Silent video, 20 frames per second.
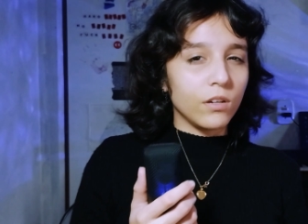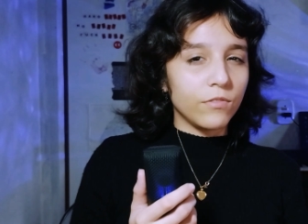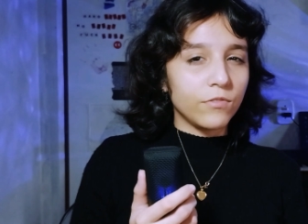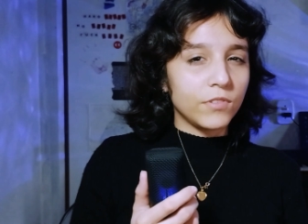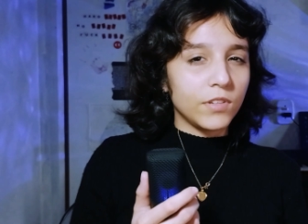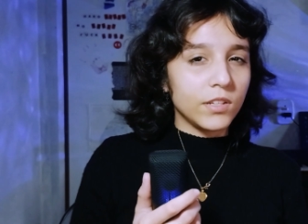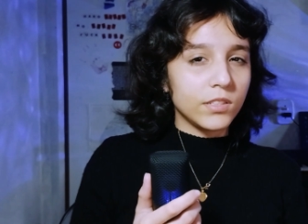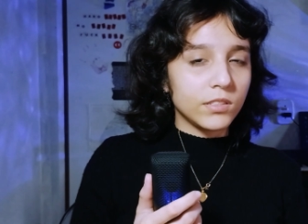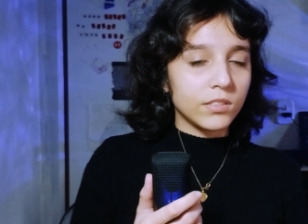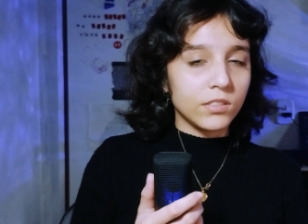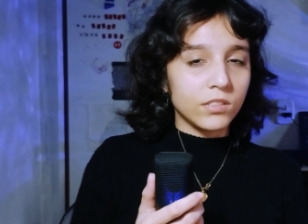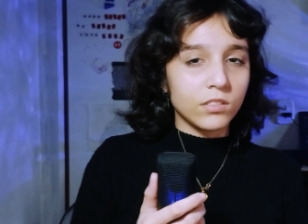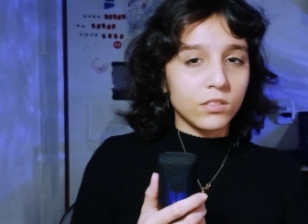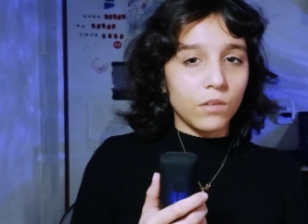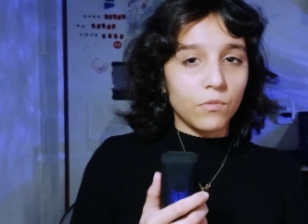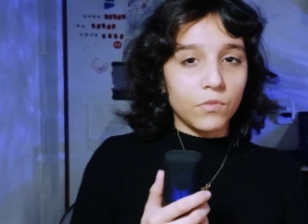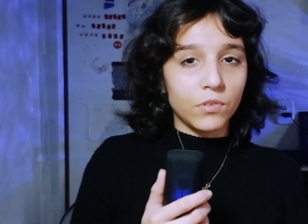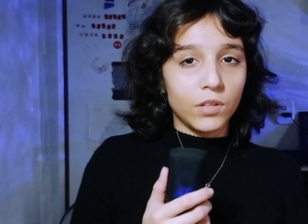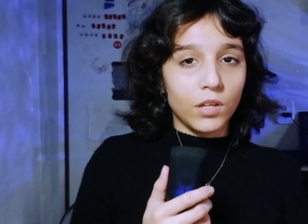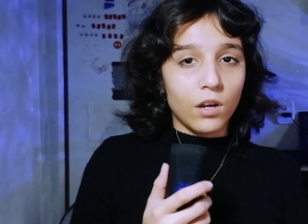and toughness is
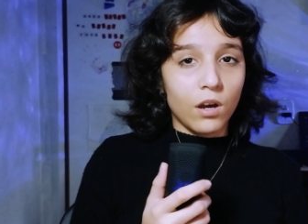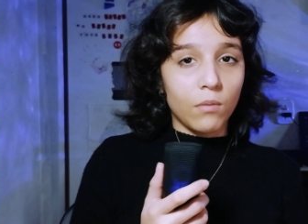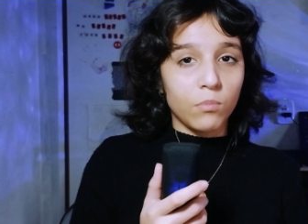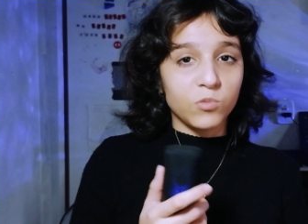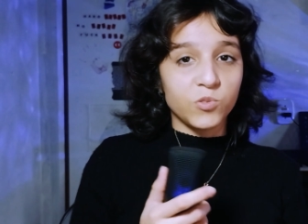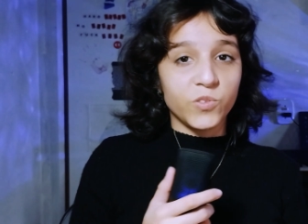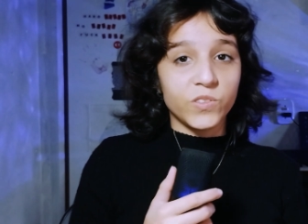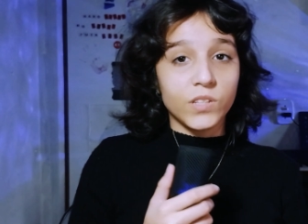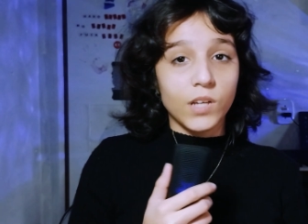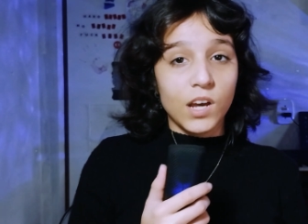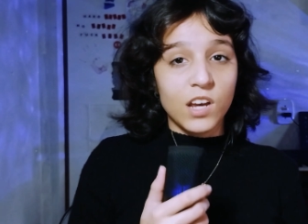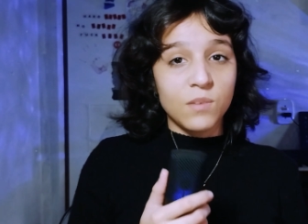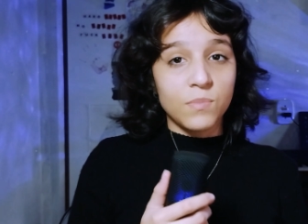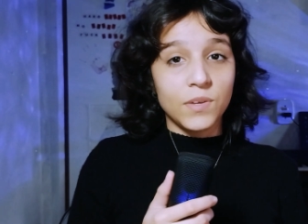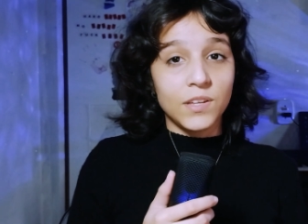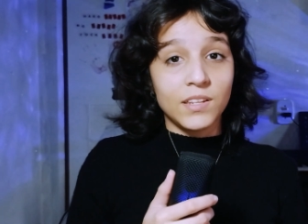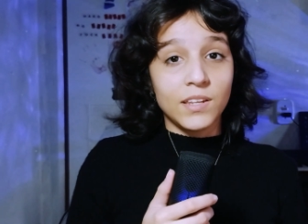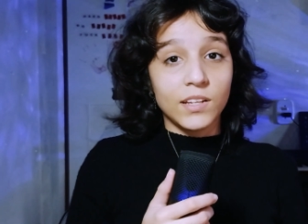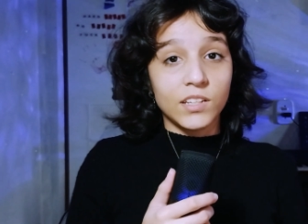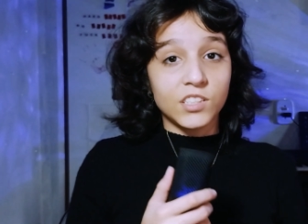something that comes with
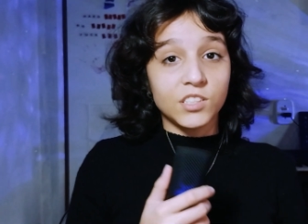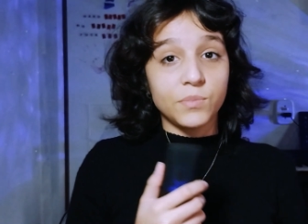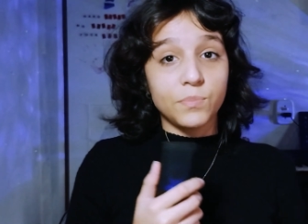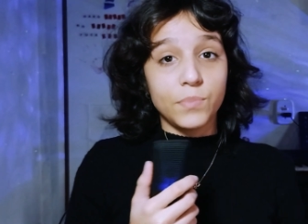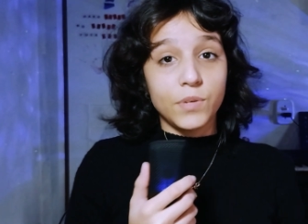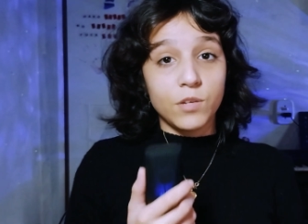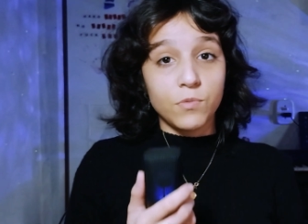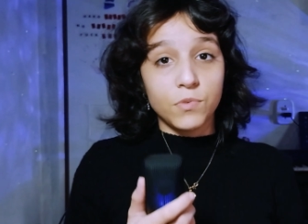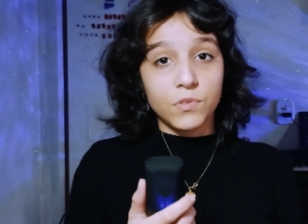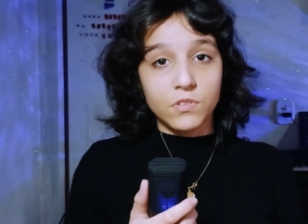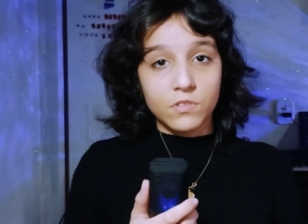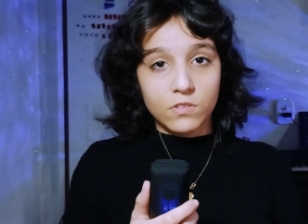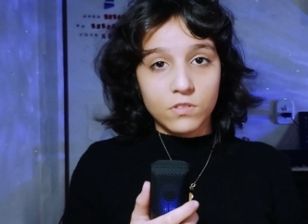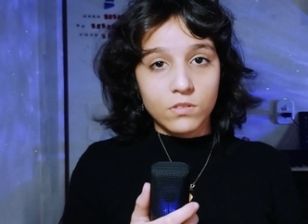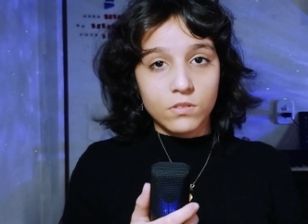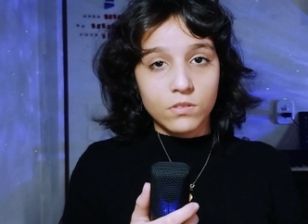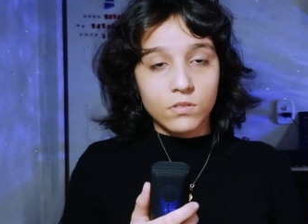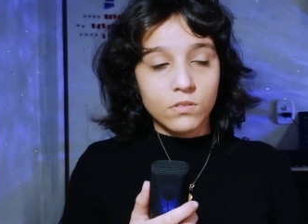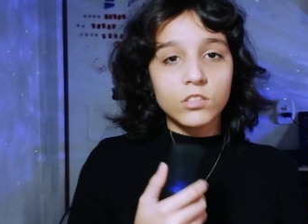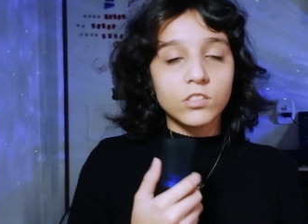time and
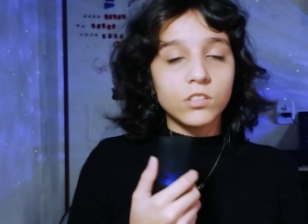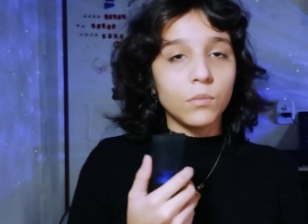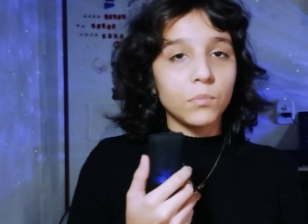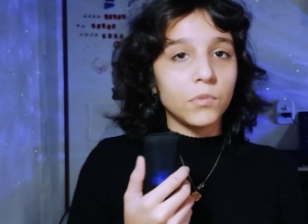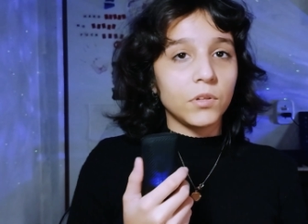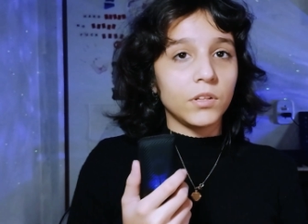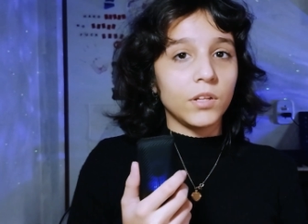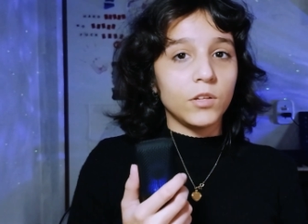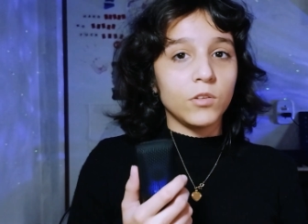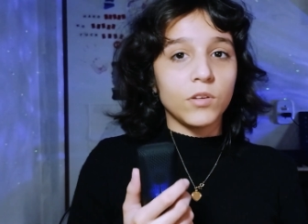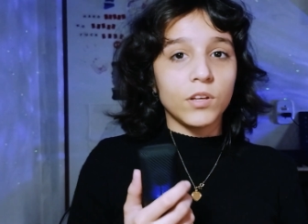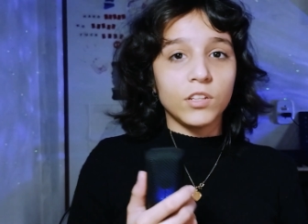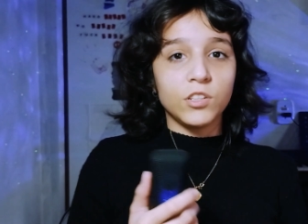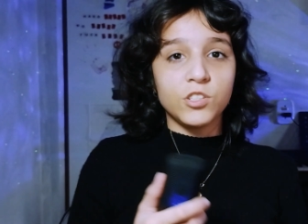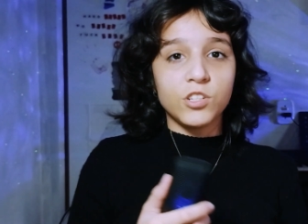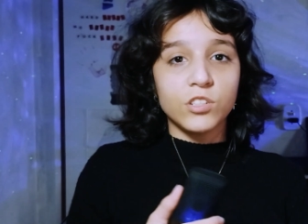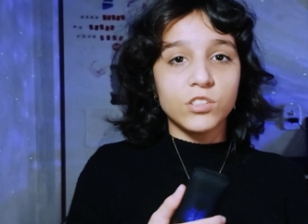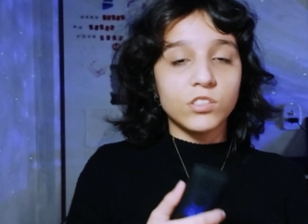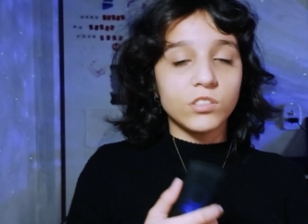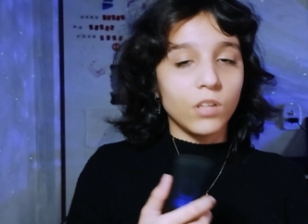experience, not something that you
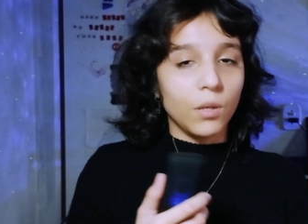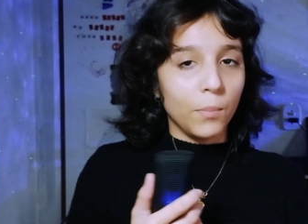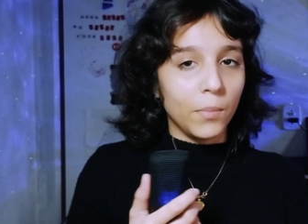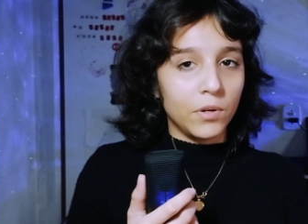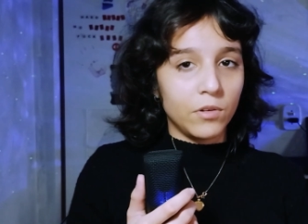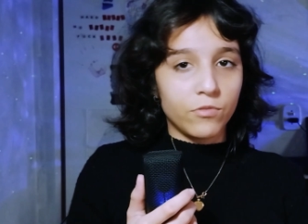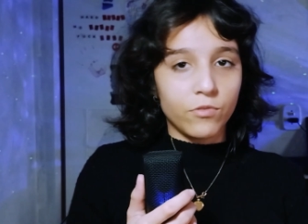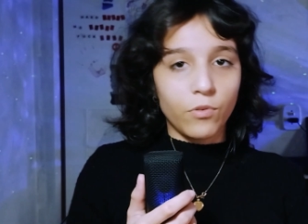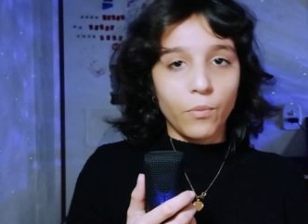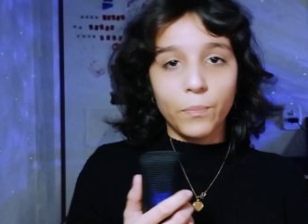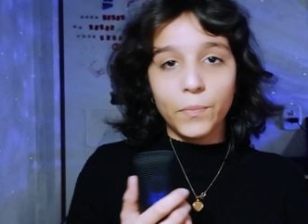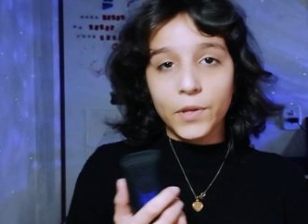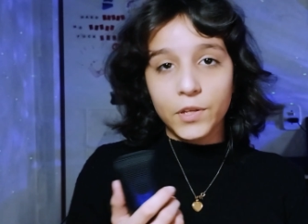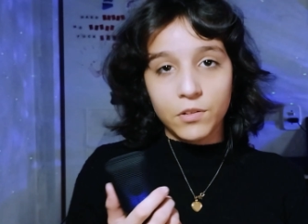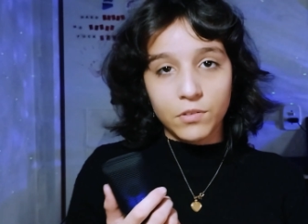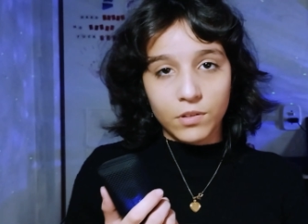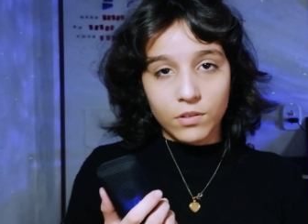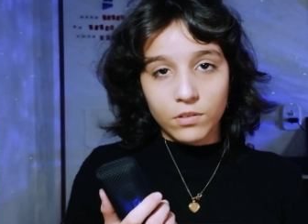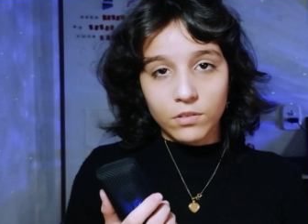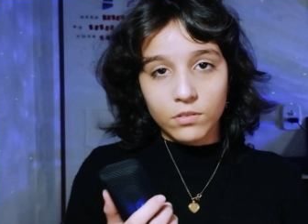can just summon from
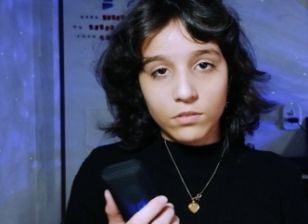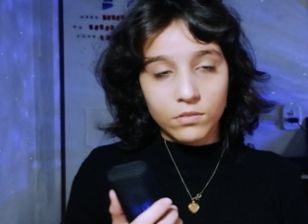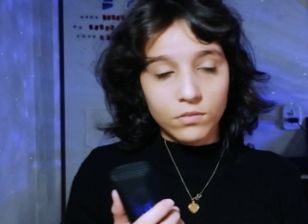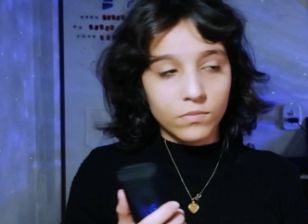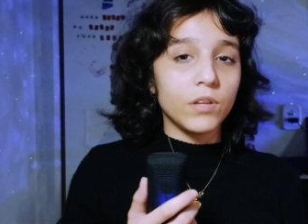day to night.